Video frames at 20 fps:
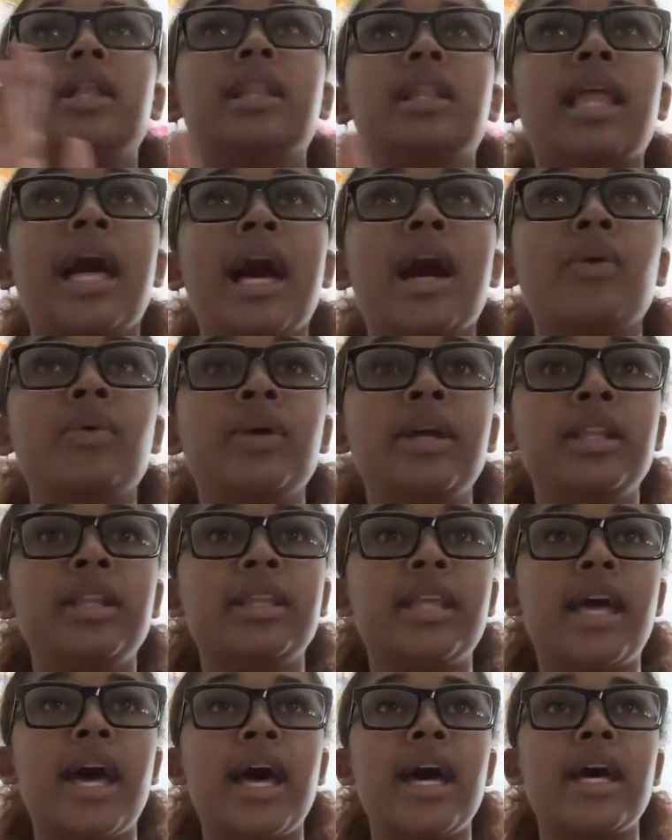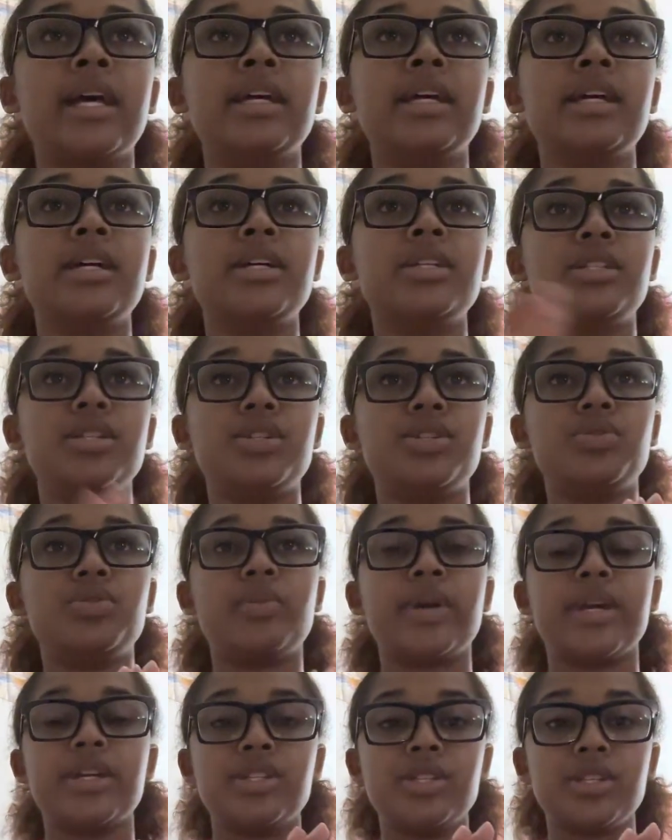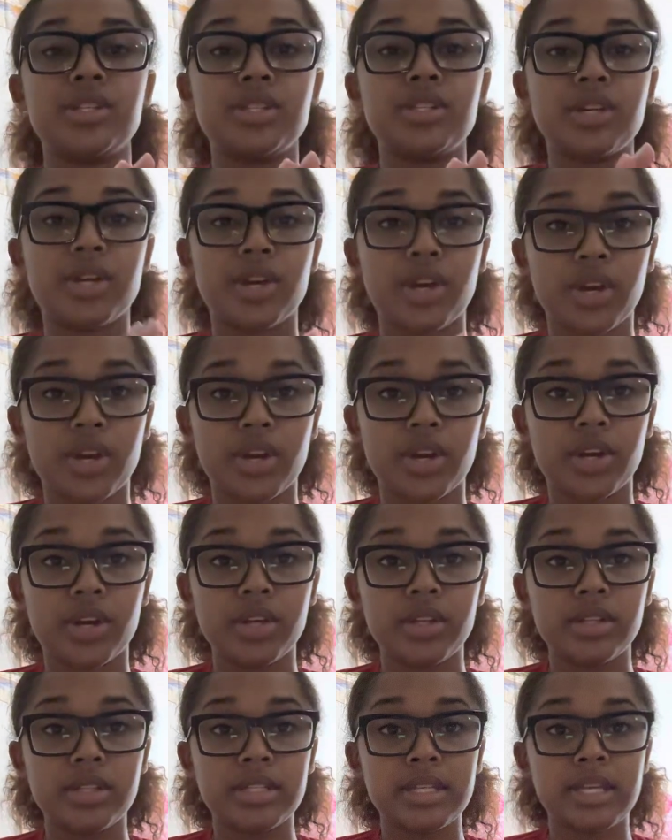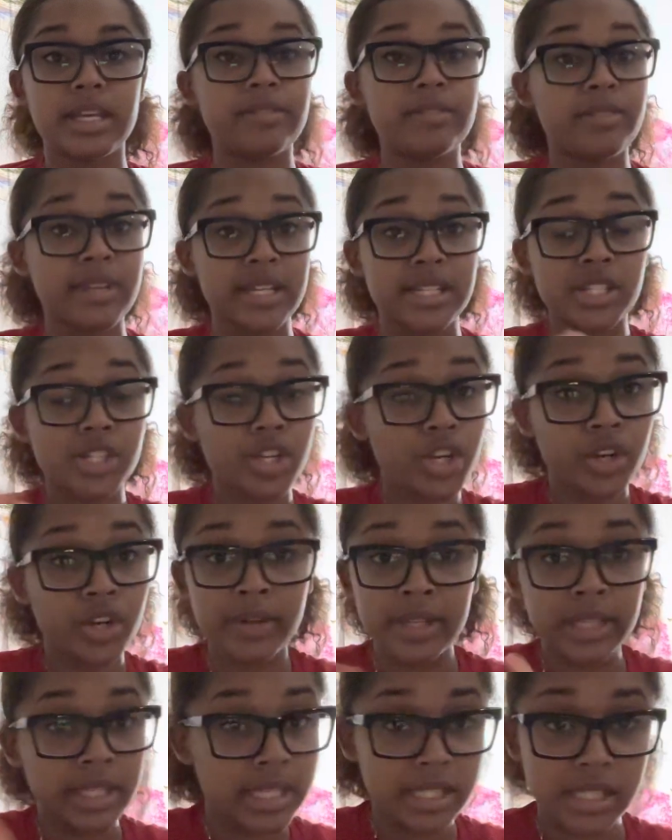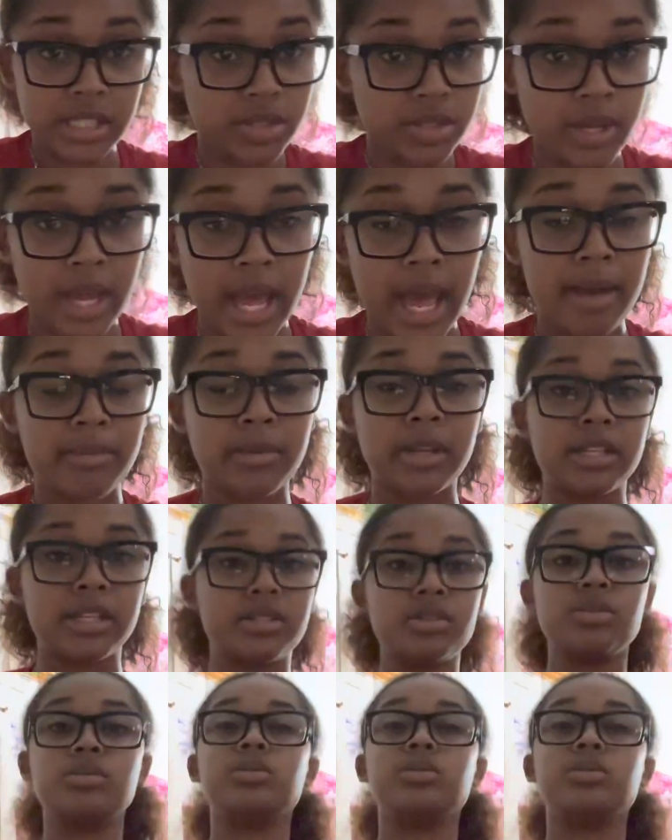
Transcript: allowing that situation to hurt if it's currently still not happening. So